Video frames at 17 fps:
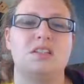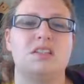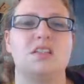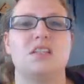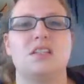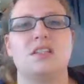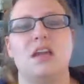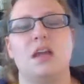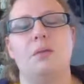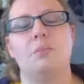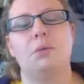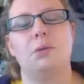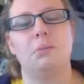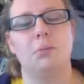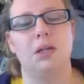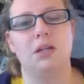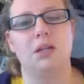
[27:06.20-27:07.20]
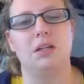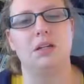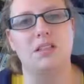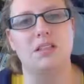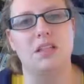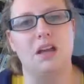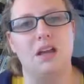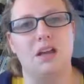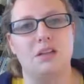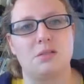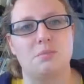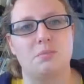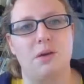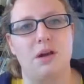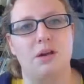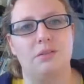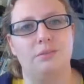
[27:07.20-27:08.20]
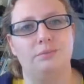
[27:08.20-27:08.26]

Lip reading: the sample mean, it's the X bar.